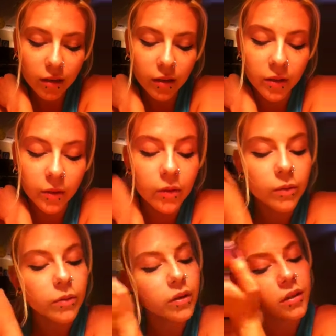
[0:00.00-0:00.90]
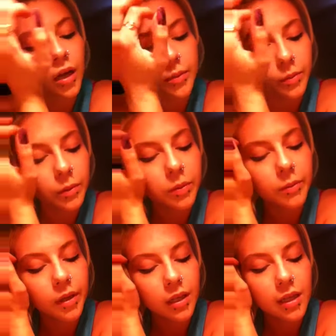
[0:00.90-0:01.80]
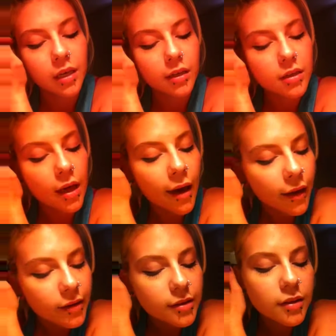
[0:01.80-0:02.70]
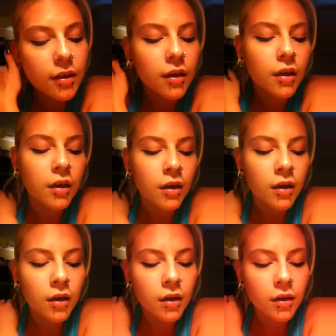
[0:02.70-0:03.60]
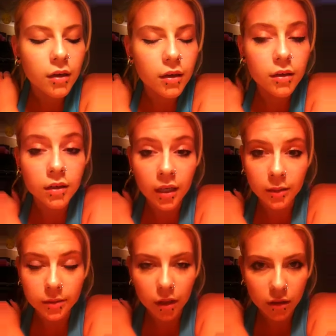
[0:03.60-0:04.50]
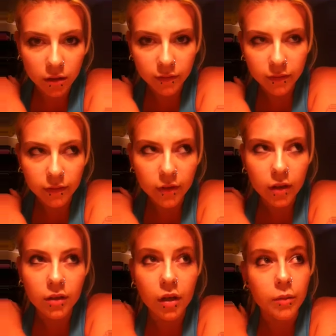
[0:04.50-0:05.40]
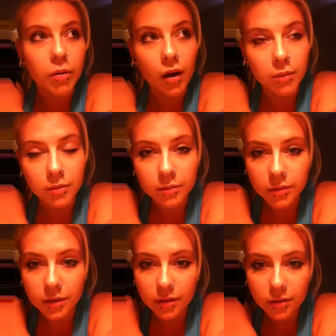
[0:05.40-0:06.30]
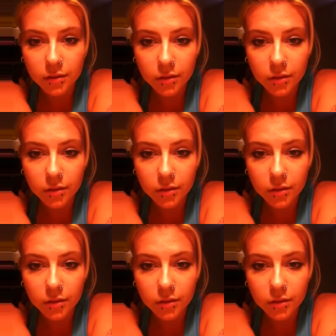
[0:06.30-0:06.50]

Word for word: you know, a lot of people may think that it'll help solve a lot of problems.